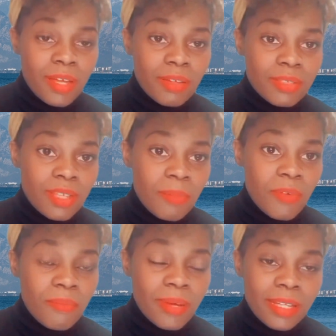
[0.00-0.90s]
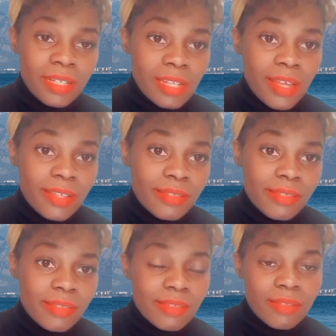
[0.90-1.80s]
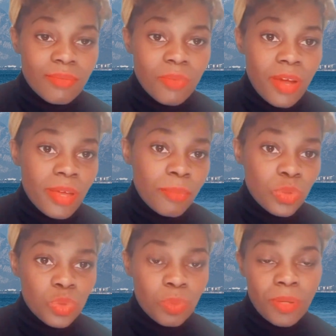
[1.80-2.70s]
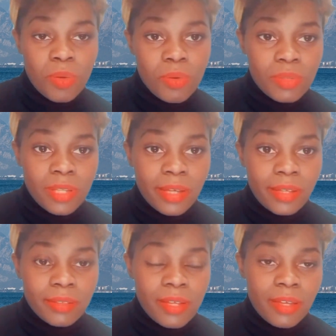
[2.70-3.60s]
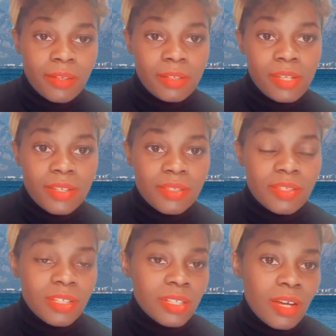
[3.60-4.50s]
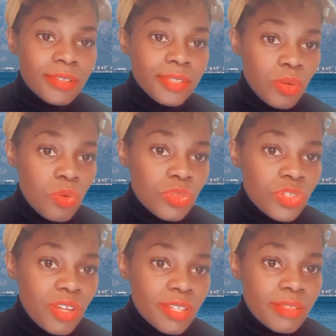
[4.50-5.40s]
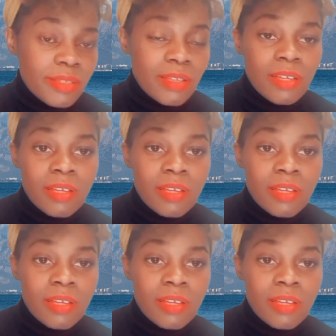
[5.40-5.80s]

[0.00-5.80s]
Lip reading: some of my clients were able to pay online, like clients that are under contract.